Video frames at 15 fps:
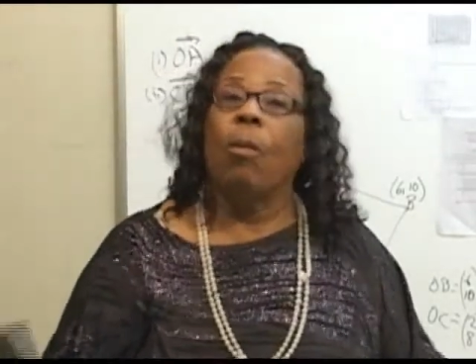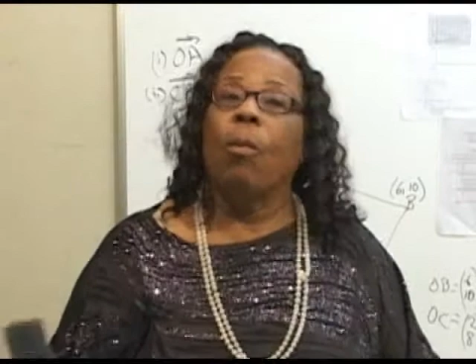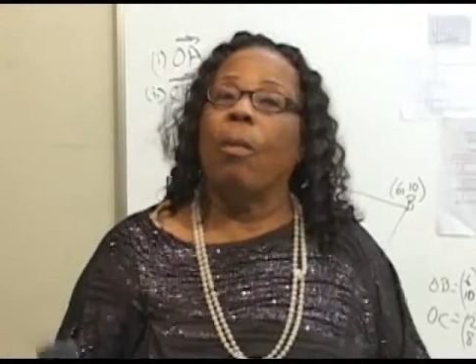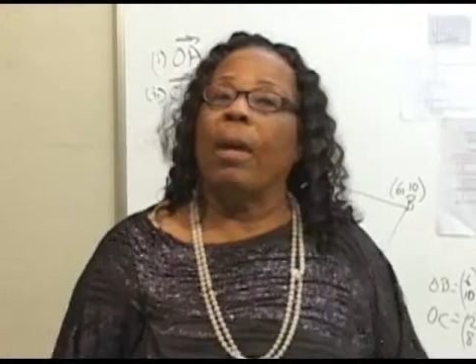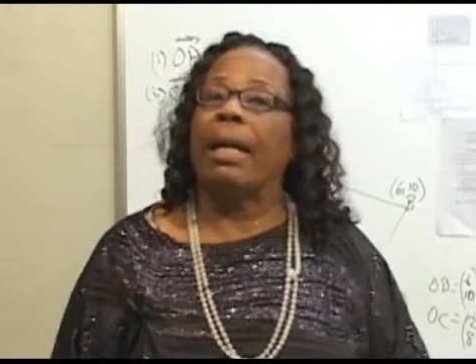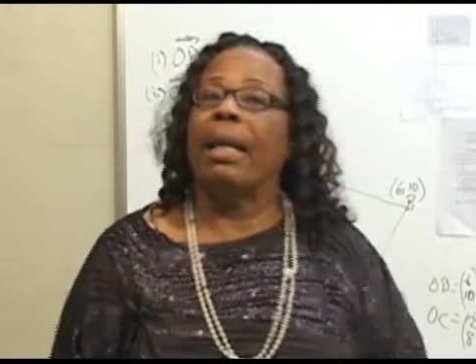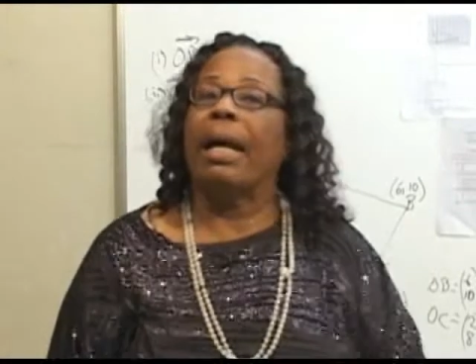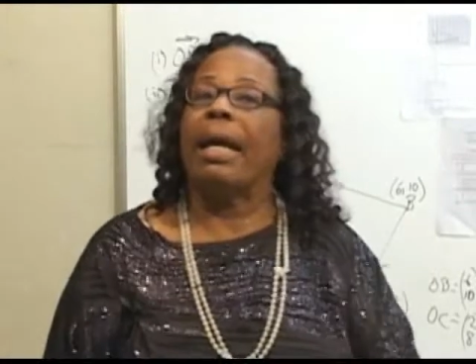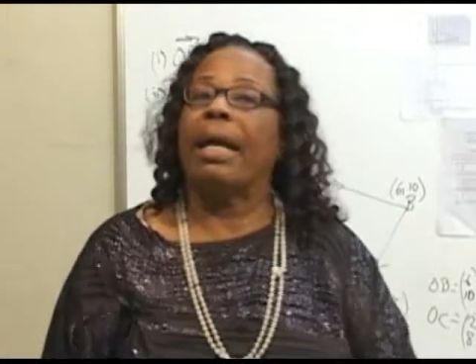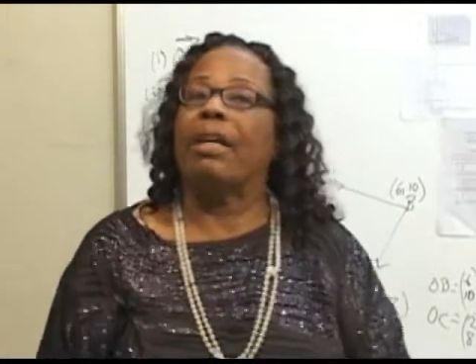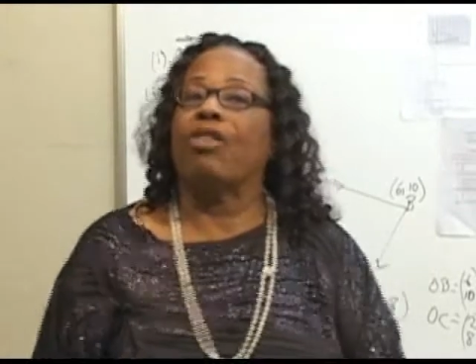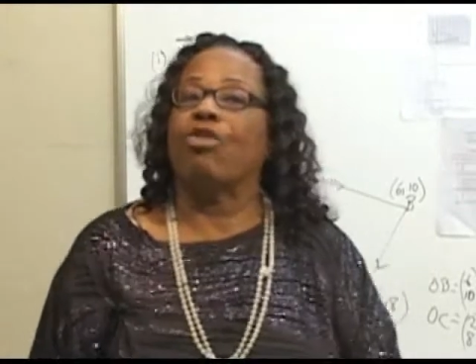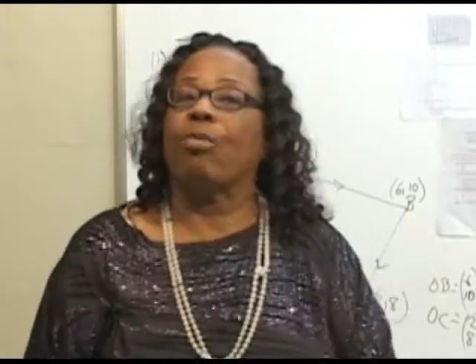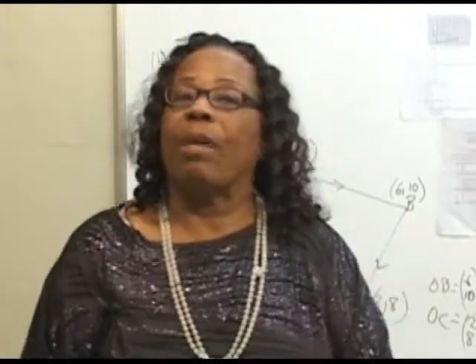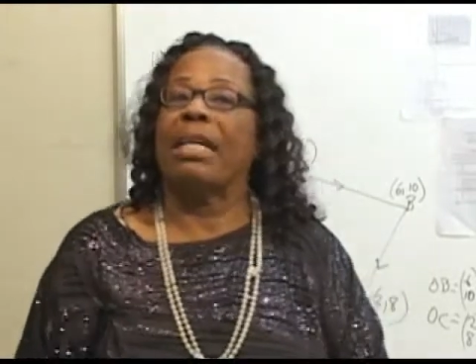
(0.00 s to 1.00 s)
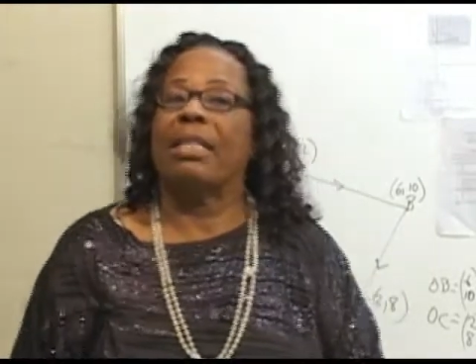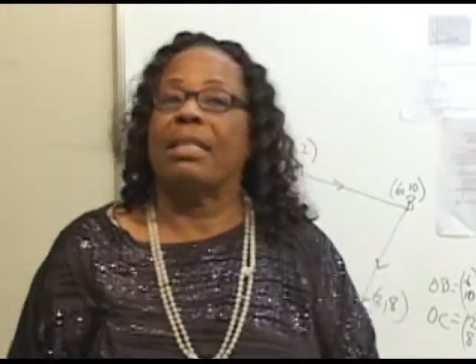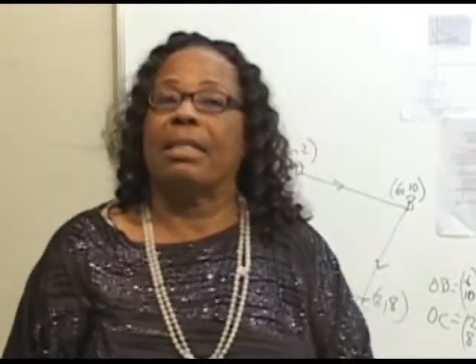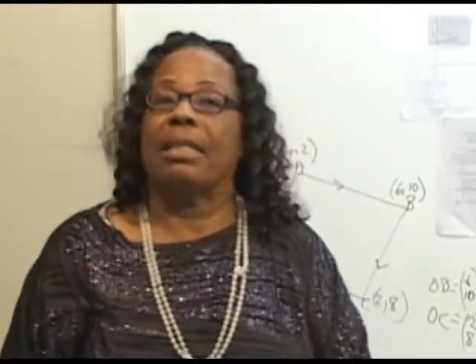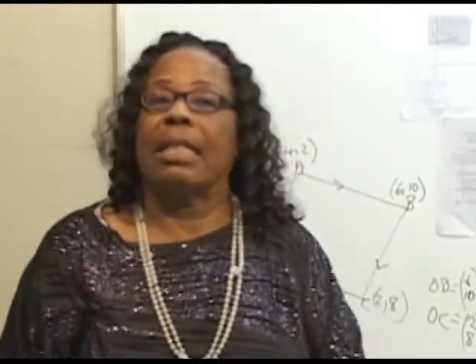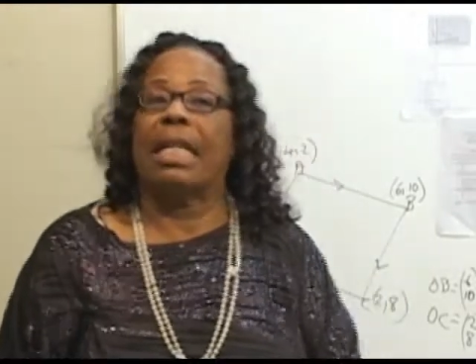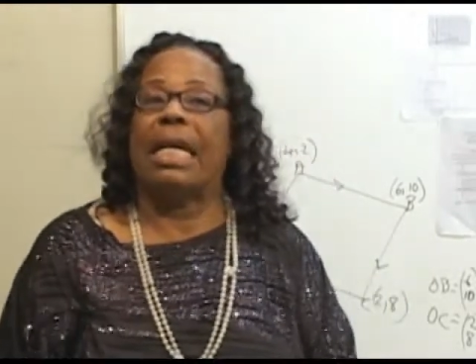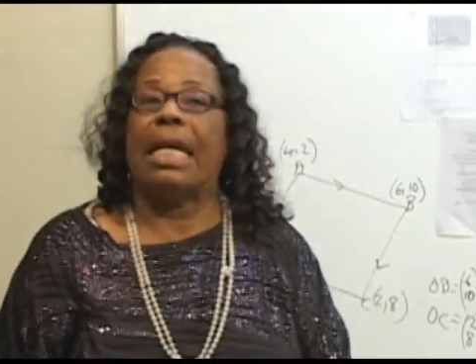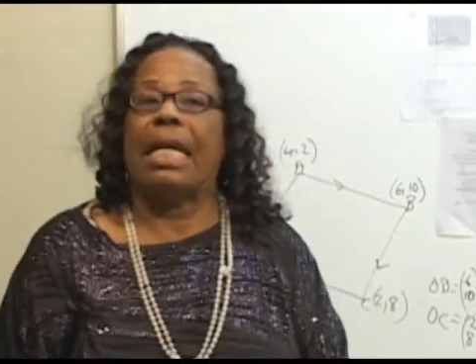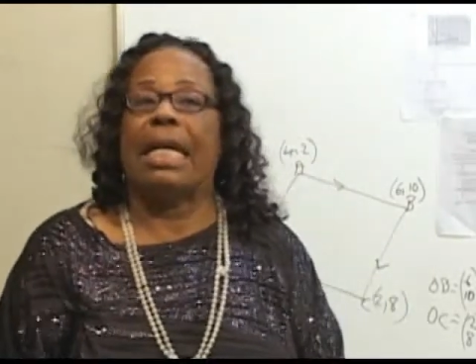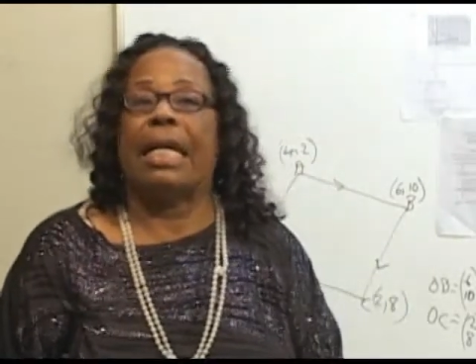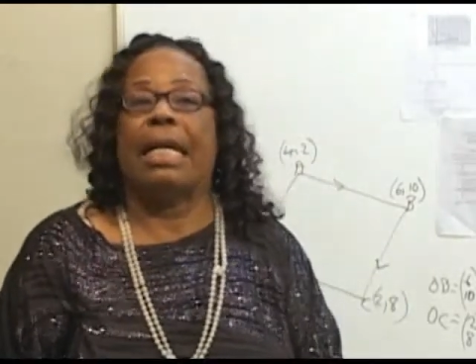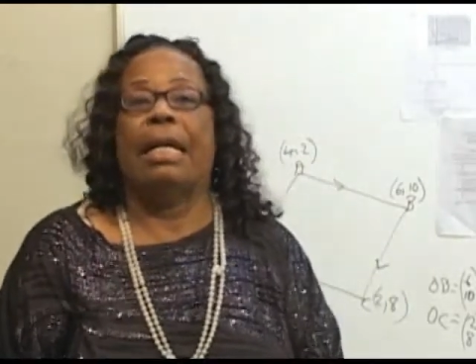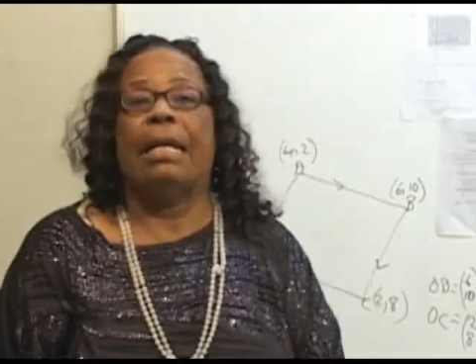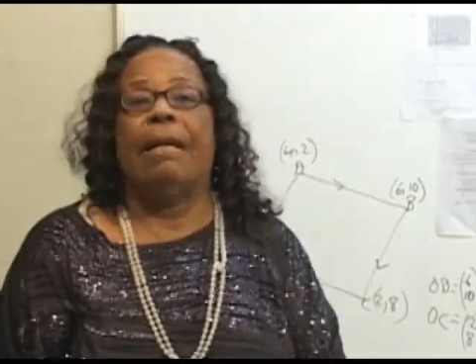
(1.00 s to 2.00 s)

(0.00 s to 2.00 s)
while I address the